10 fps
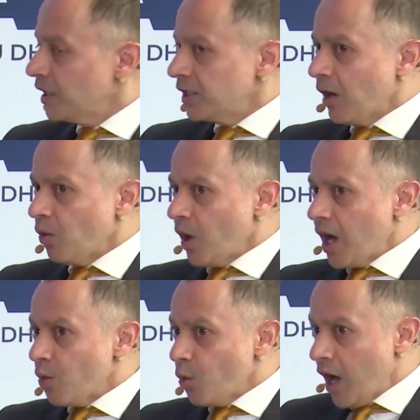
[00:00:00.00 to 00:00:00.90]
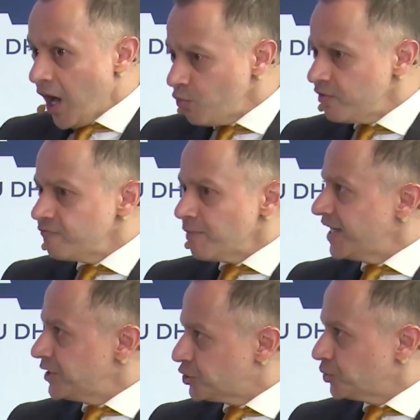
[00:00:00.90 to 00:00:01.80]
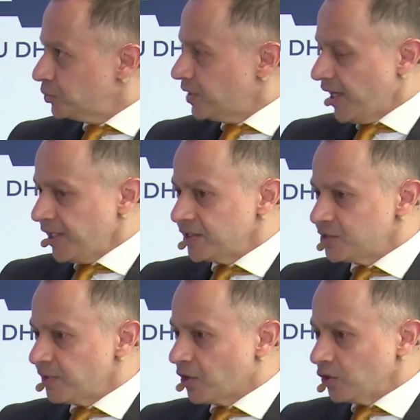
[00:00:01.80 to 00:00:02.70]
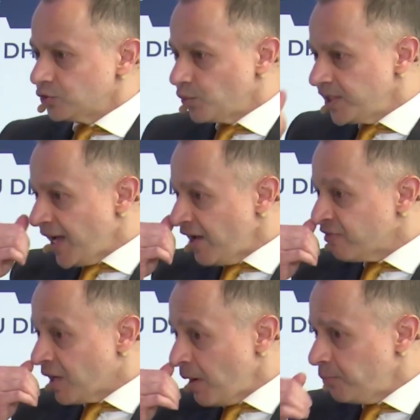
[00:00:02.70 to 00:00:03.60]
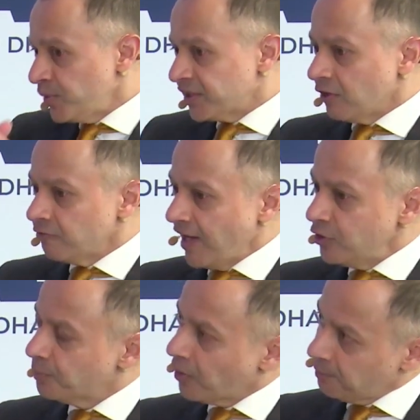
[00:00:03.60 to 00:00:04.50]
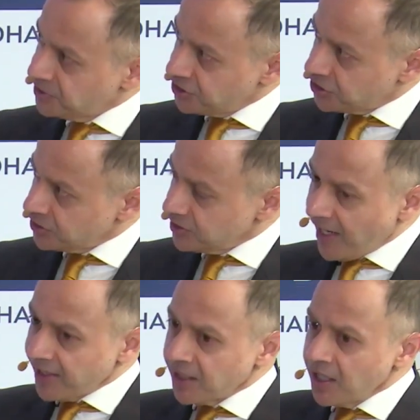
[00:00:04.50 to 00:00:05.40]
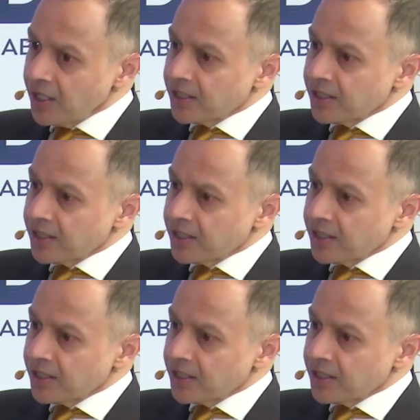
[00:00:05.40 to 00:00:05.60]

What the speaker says: Now, how we've managed to do that is because we have come up with a value proposition that